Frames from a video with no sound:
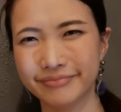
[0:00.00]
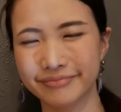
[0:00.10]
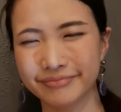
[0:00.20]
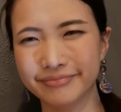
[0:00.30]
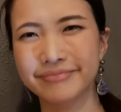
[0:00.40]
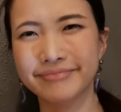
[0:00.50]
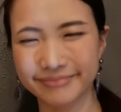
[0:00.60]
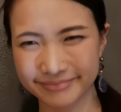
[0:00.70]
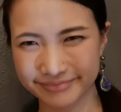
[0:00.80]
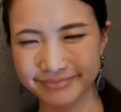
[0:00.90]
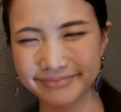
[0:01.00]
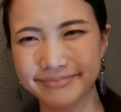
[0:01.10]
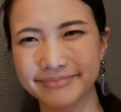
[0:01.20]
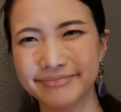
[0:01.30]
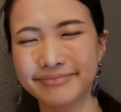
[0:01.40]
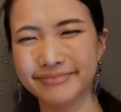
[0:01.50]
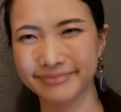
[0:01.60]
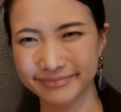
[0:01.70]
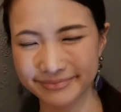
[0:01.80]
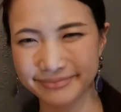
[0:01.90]

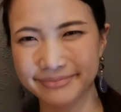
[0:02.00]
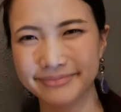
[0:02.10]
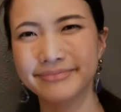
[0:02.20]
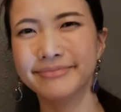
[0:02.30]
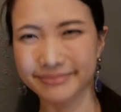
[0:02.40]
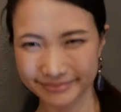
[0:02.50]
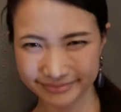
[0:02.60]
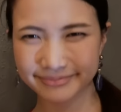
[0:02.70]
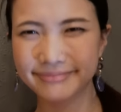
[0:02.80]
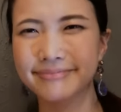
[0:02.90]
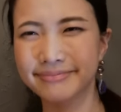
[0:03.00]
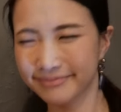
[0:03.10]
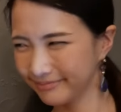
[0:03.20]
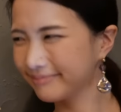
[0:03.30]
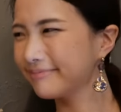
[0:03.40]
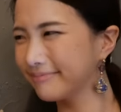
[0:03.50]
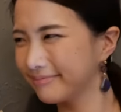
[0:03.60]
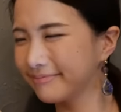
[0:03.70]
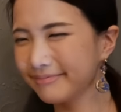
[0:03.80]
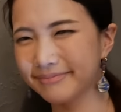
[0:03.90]

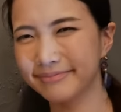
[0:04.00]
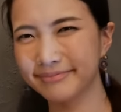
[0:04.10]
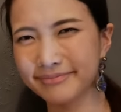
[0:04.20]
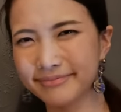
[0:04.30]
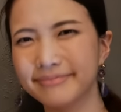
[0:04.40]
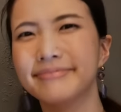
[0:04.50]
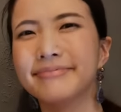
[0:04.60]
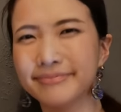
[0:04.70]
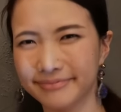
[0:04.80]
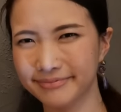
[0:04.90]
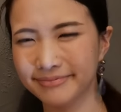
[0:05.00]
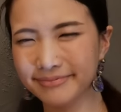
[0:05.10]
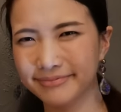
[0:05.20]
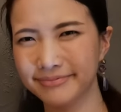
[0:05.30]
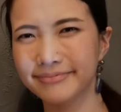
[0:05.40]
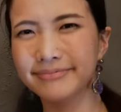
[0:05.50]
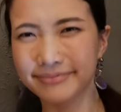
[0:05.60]
No words are spoken by the person on screen.